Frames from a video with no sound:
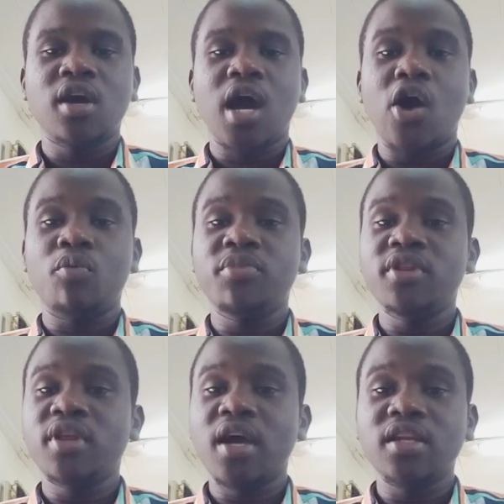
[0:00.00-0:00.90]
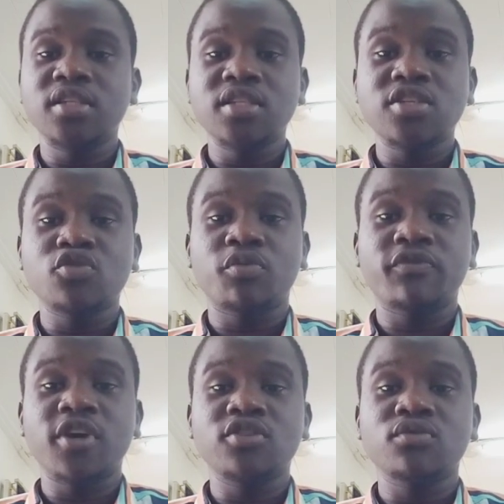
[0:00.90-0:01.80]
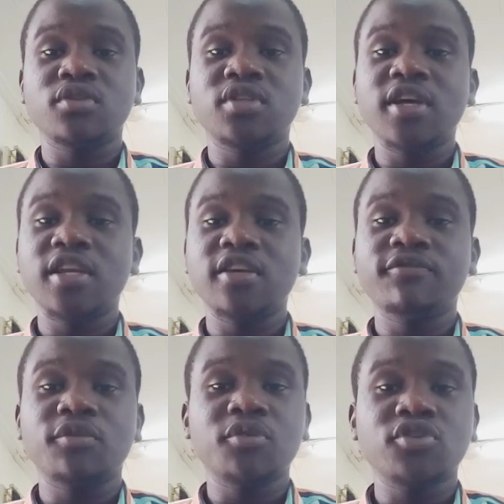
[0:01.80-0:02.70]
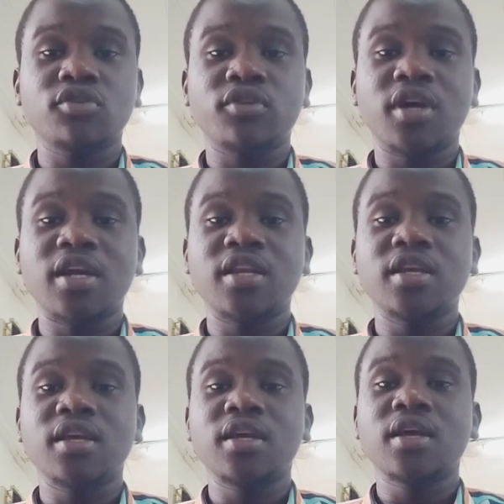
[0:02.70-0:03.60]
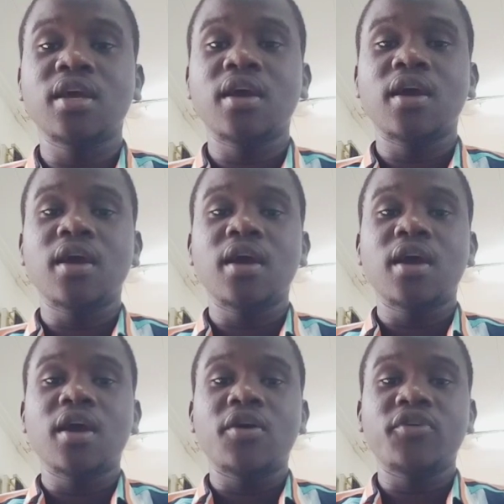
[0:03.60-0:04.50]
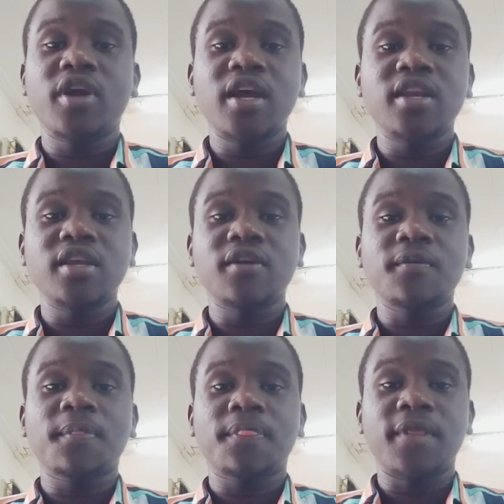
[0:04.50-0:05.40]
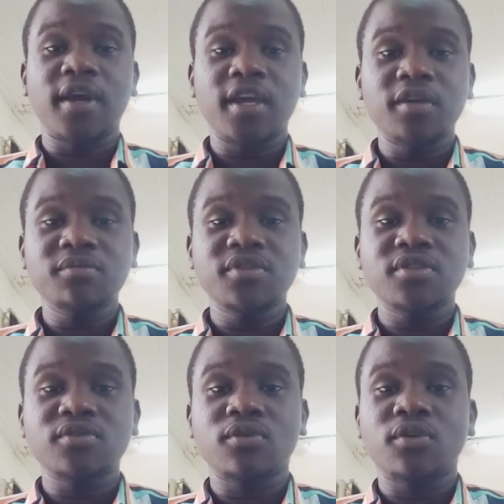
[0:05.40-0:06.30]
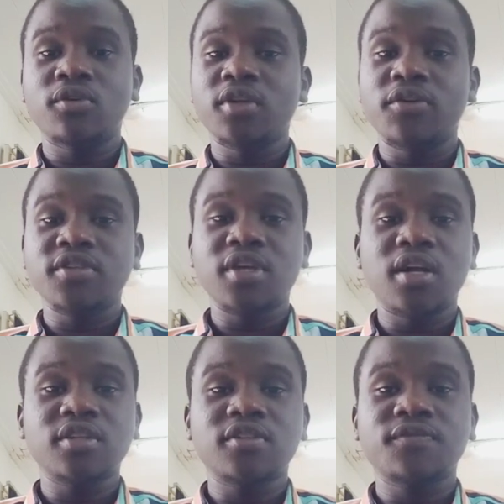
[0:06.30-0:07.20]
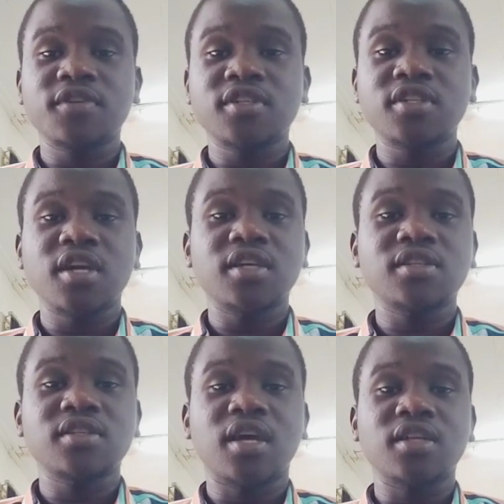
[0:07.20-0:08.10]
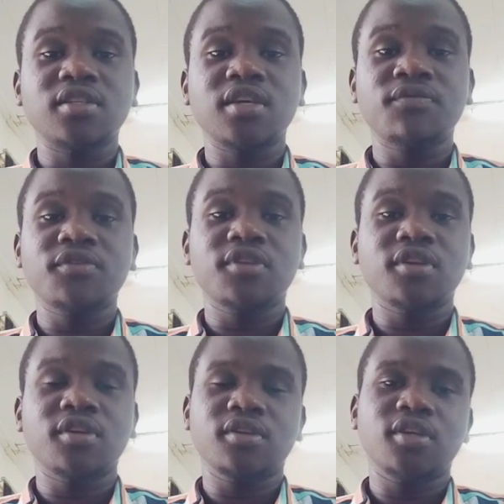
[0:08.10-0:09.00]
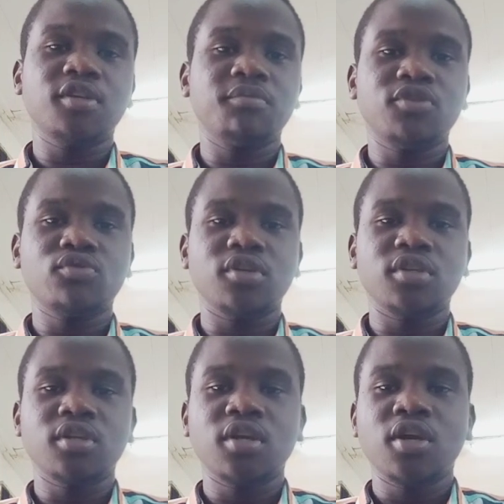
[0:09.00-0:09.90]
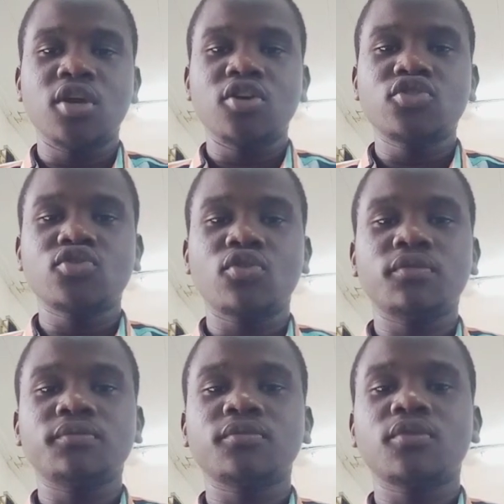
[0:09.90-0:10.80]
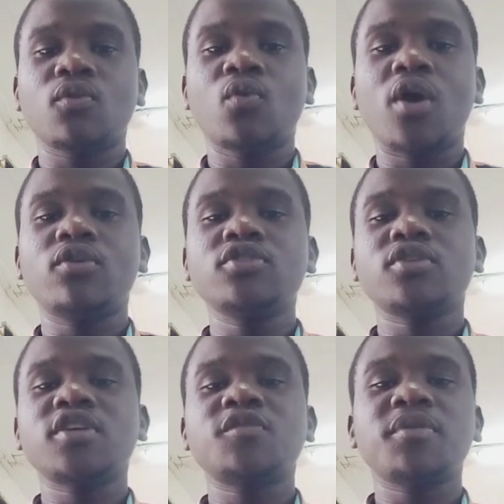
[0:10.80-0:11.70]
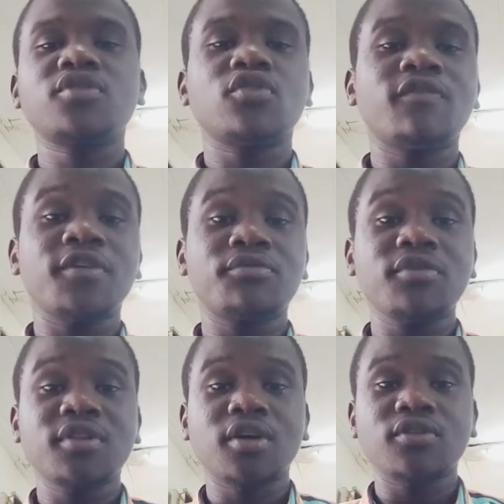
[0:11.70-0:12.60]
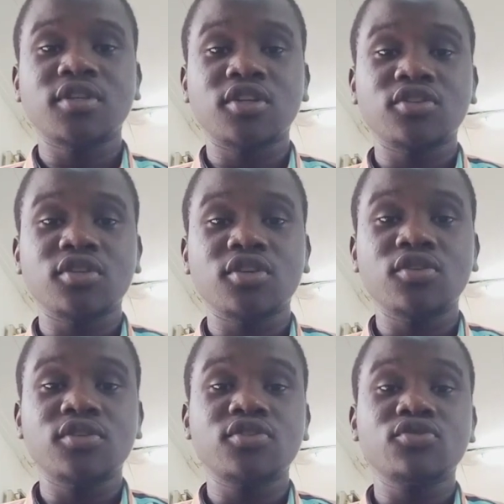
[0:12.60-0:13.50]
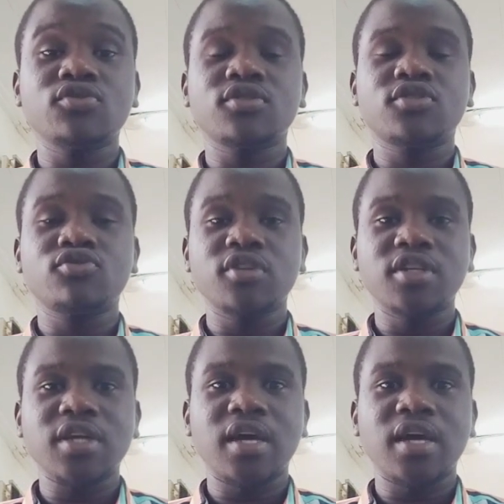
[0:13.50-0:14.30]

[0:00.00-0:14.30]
I'll be there in Indeje to provide you with daily information regarding the games, all the results, fixtures, and everything in between. So we're going to expect over 3,000 student